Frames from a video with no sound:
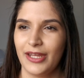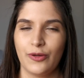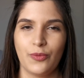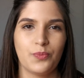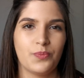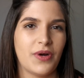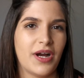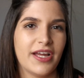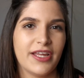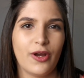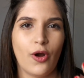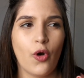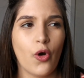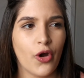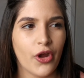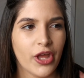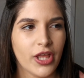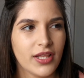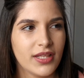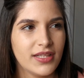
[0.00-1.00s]
I don't buy
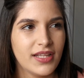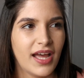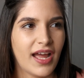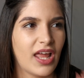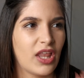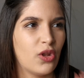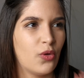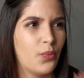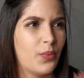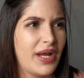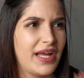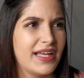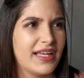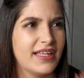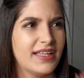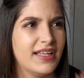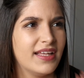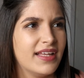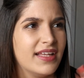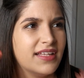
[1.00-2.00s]
oil, I don't
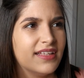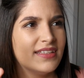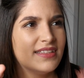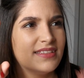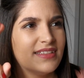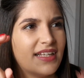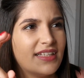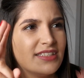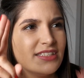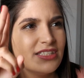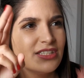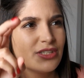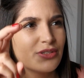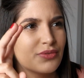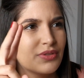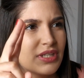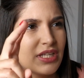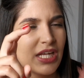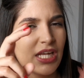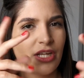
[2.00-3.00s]
buy
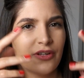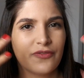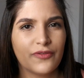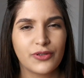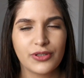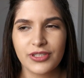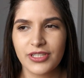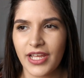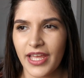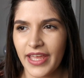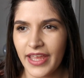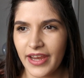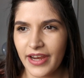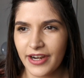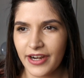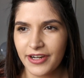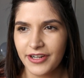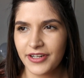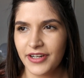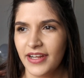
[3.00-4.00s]
sunscreen for the
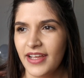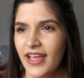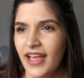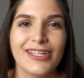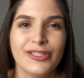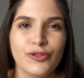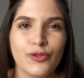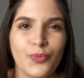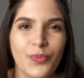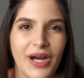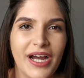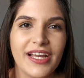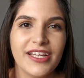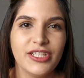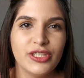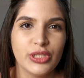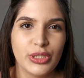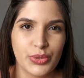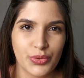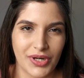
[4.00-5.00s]
hair. I do
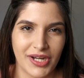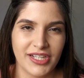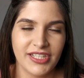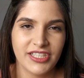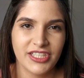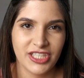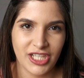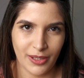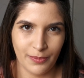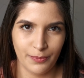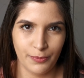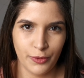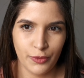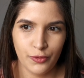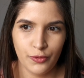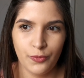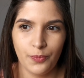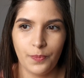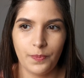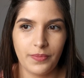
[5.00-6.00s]
buy dry
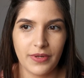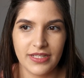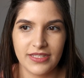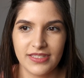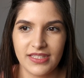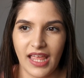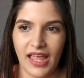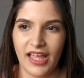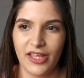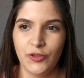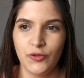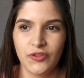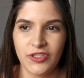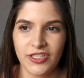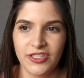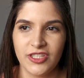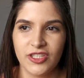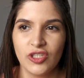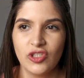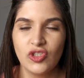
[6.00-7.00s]
shampoo, but I use
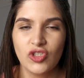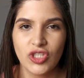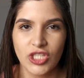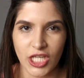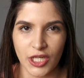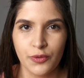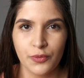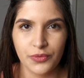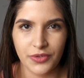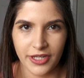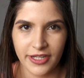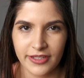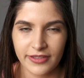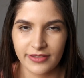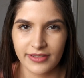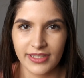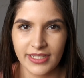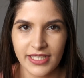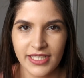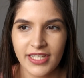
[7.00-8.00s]
it so
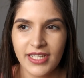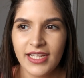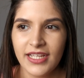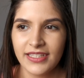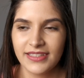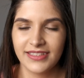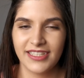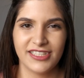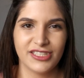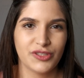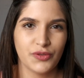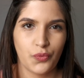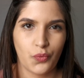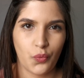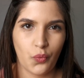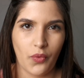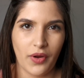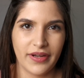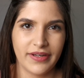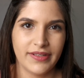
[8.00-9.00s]
rarely that
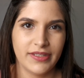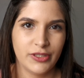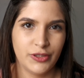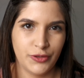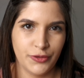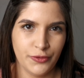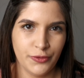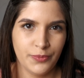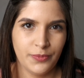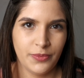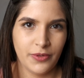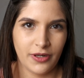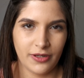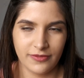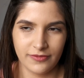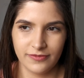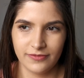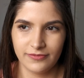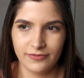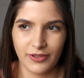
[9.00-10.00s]
one
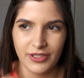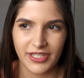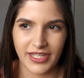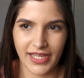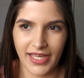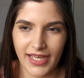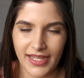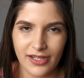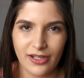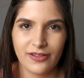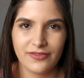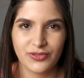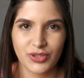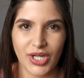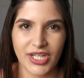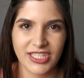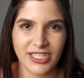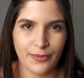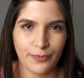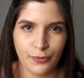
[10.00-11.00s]
can of
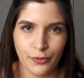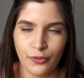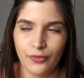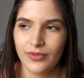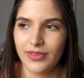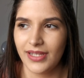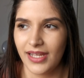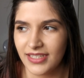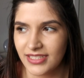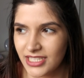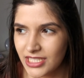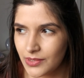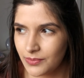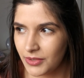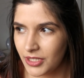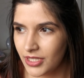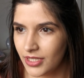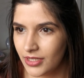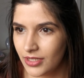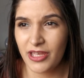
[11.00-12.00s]
dry shampoo lasts
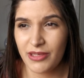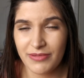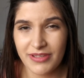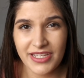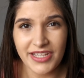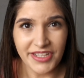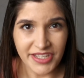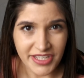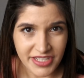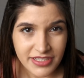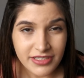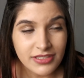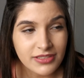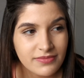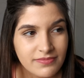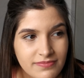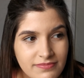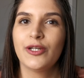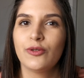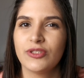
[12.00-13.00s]
me maybe a
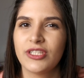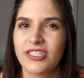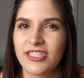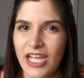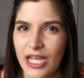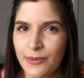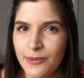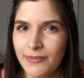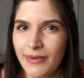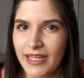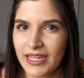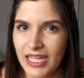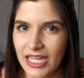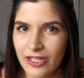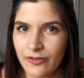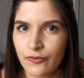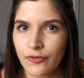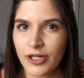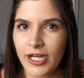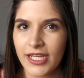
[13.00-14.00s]
year. And there was a time in my
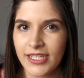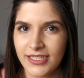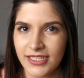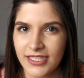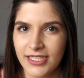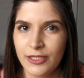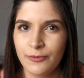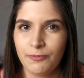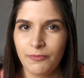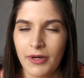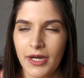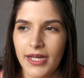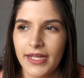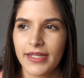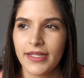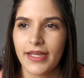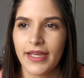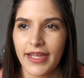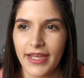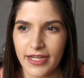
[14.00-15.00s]
life where I did
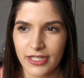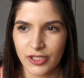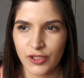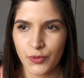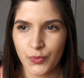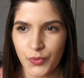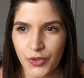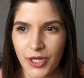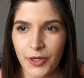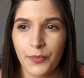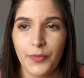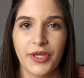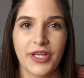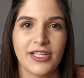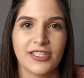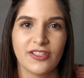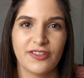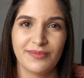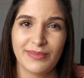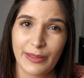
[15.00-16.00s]
buy hairspray
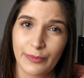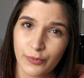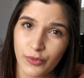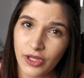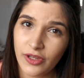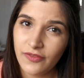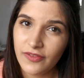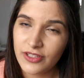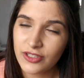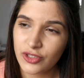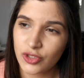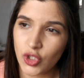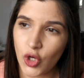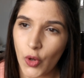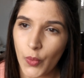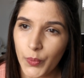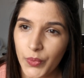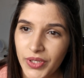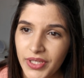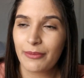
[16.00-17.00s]
because of my previous
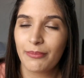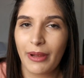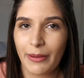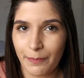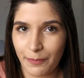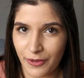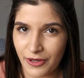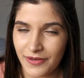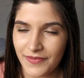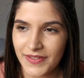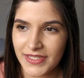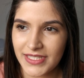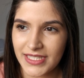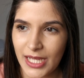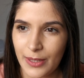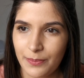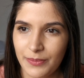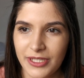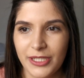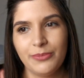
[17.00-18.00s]
job, like my previous
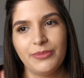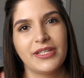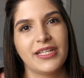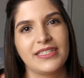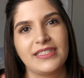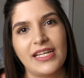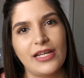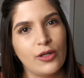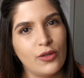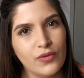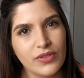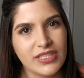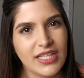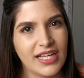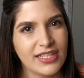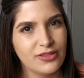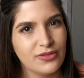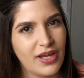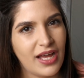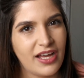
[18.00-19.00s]
company, because I always
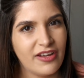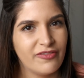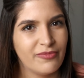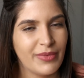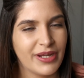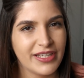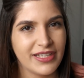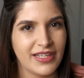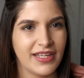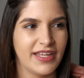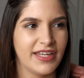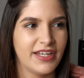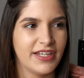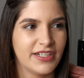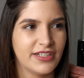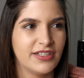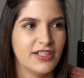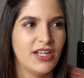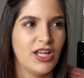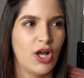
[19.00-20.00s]
had to have my
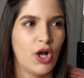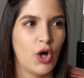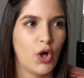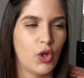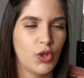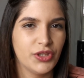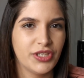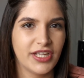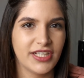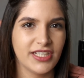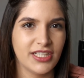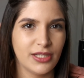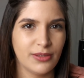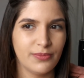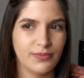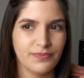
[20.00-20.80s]
hair all done in